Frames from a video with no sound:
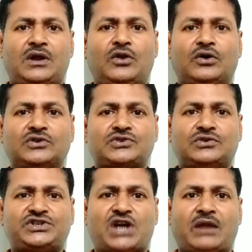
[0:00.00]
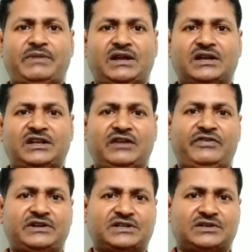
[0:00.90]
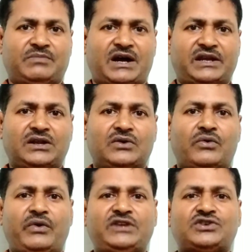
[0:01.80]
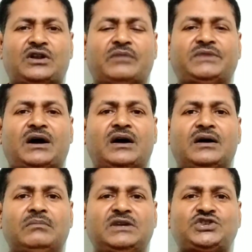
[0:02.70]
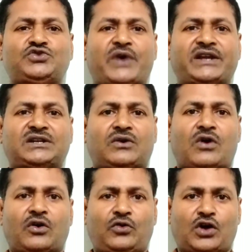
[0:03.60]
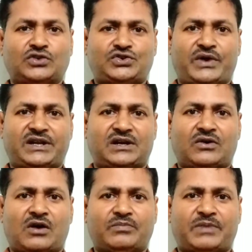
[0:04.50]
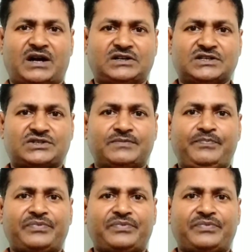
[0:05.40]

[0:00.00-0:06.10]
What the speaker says: no suit shall be defeated by reason of the misjoinder or non-joinder of parties,